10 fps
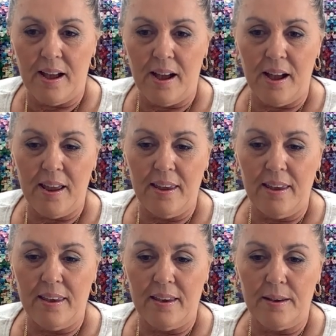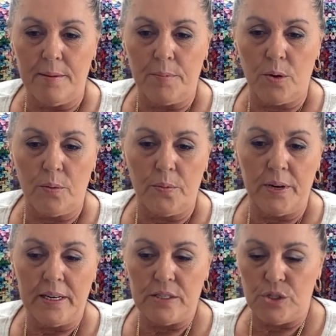I am
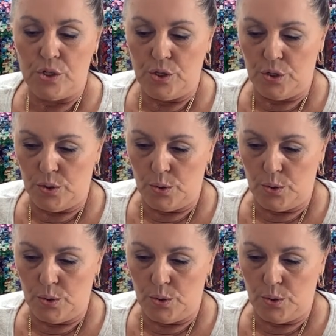going to